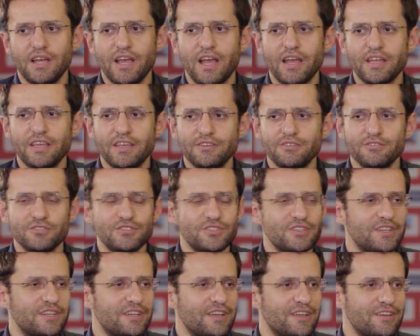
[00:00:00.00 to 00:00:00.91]
I cannot
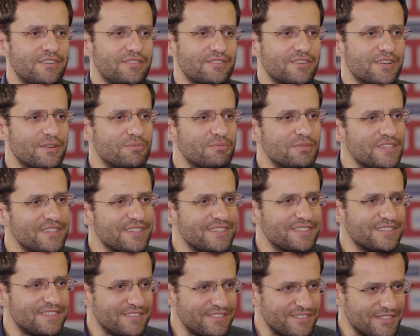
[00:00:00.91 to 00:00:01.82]
say I
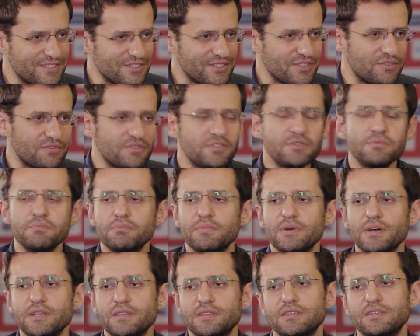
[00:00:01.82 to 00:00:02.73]
completely didn't deserve it,
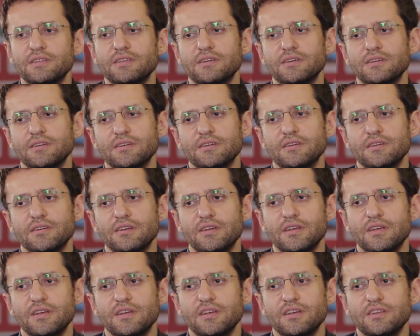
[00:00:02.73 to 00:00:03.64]
but uh,
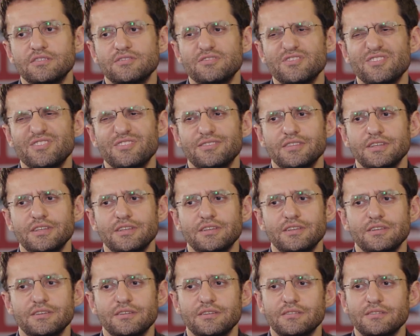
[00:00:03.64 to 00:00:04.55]

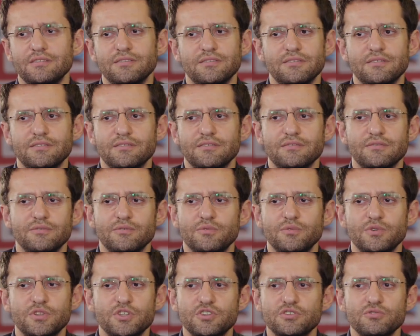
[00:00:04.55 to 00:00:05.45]
generally uh,
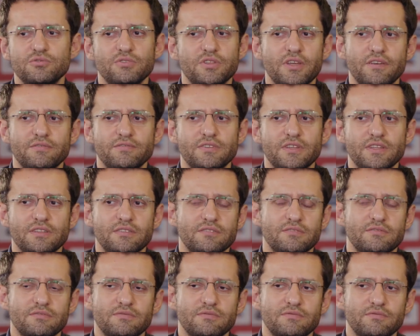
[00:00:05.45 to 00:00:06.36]
we shouldn't have that
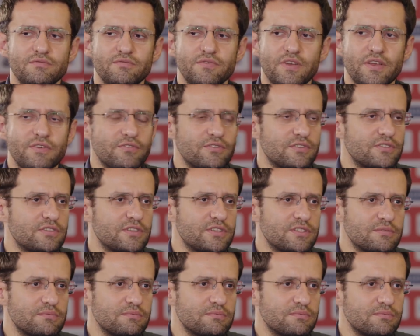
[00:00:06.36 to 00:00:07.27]

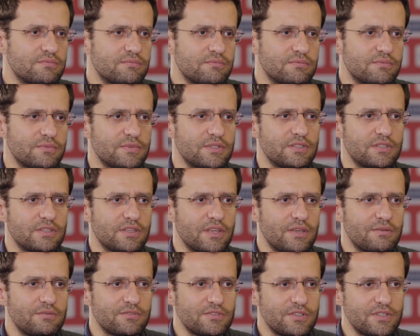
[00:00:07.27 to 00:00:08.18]
favoritism in the
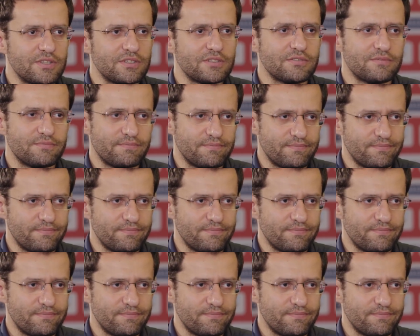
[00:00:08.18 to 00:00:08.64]
game of chess.